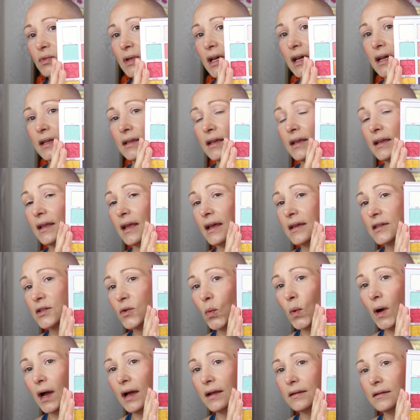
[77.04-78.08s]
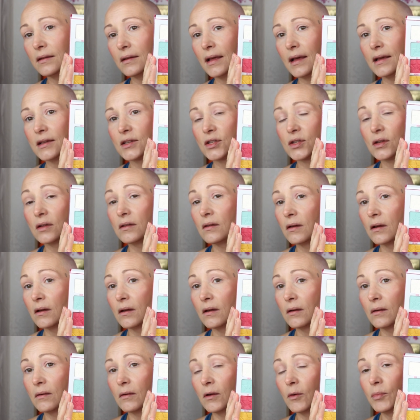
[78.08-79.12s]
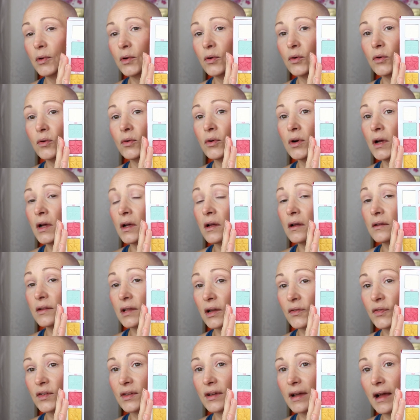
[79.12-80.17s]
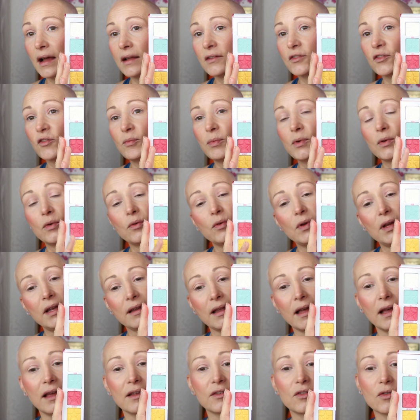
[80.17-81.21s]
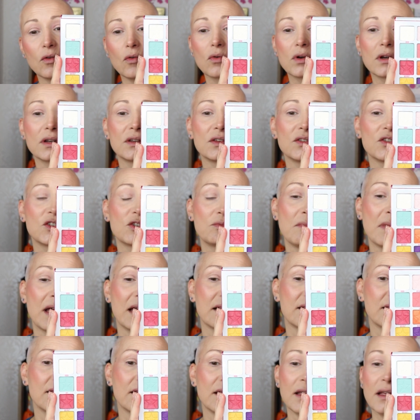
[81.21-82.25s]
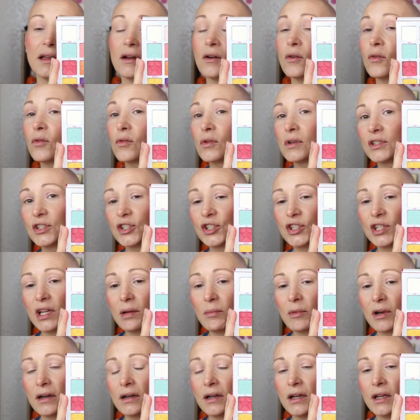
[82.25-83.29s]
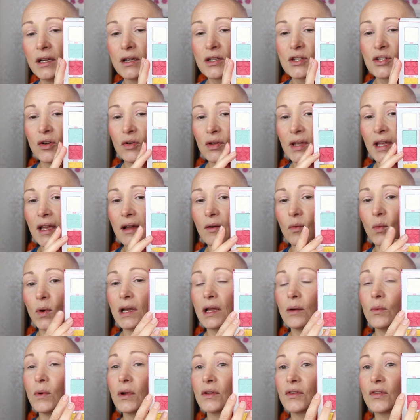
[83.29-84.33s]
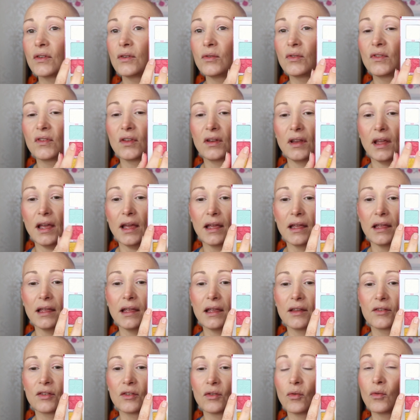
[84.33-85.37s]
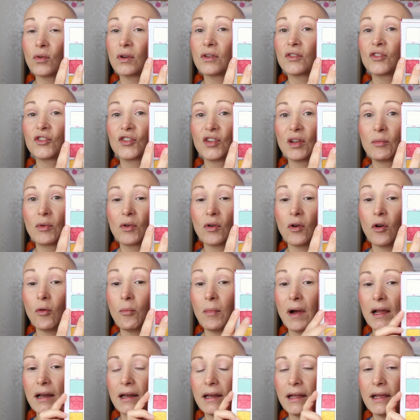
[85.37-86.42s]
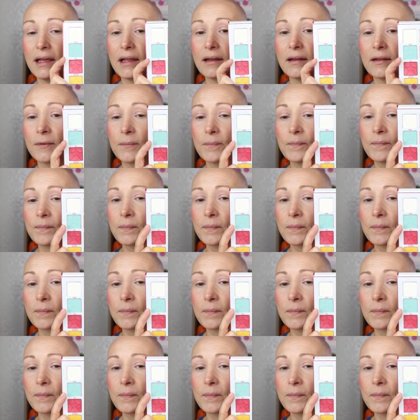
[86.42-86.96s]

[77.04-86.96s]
red, it has a white, it has uh, a blue, different kinds of blue. It has orange matte, orange shimmer. So yeah, what I want to do today is an orange shimmer on my lid.